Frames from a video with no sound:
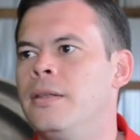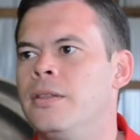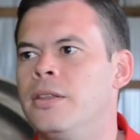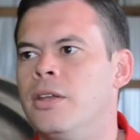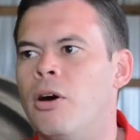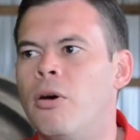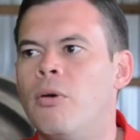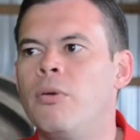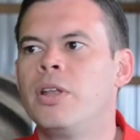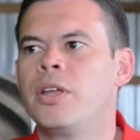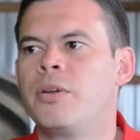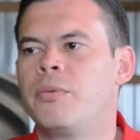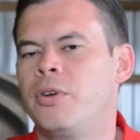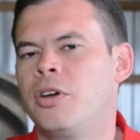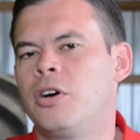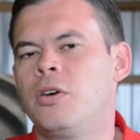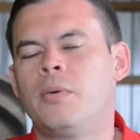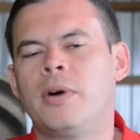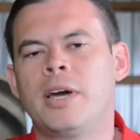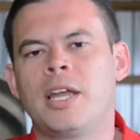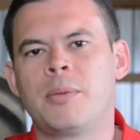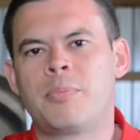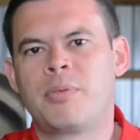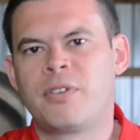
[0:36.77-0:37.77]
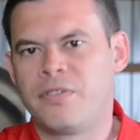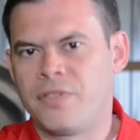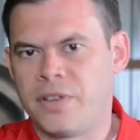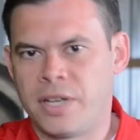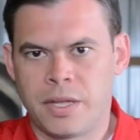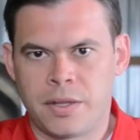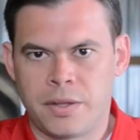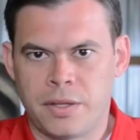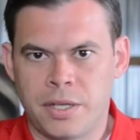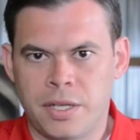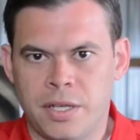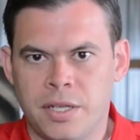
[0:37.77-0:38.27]
The only real way to
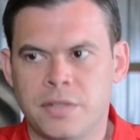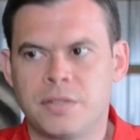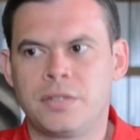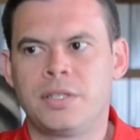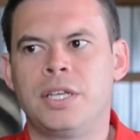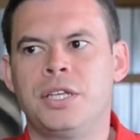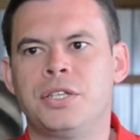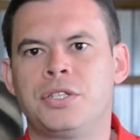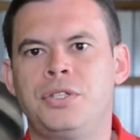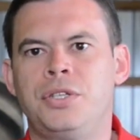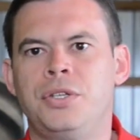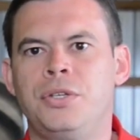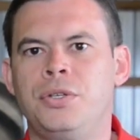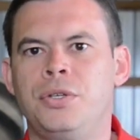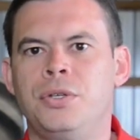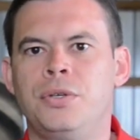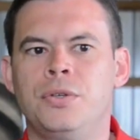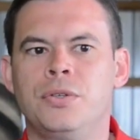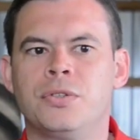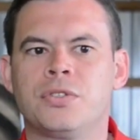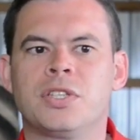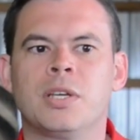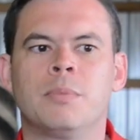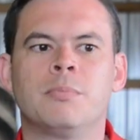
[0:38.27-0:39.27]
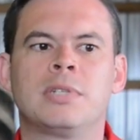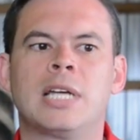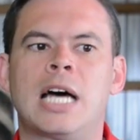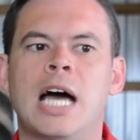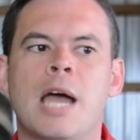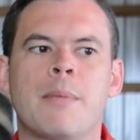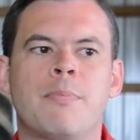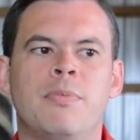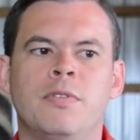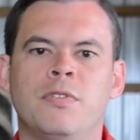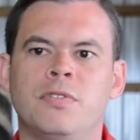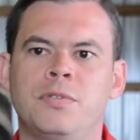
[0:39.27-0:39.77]
prevent this is to use some
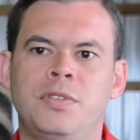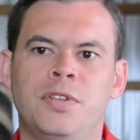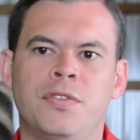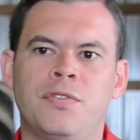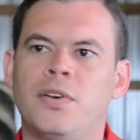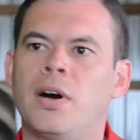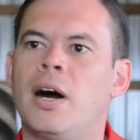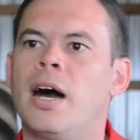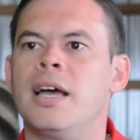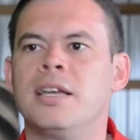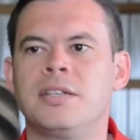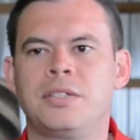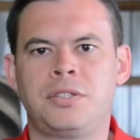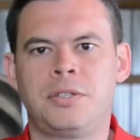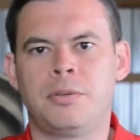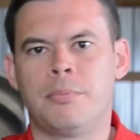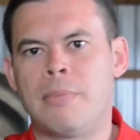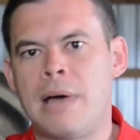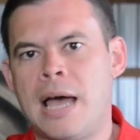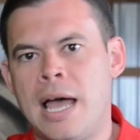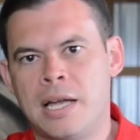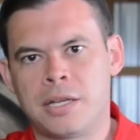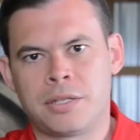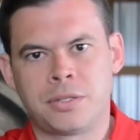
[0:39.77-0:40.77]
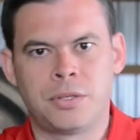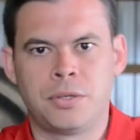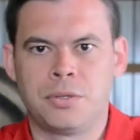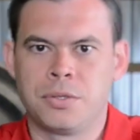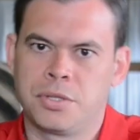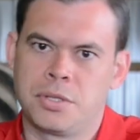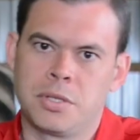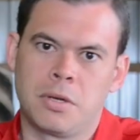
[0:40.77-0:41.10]
type of device to mash those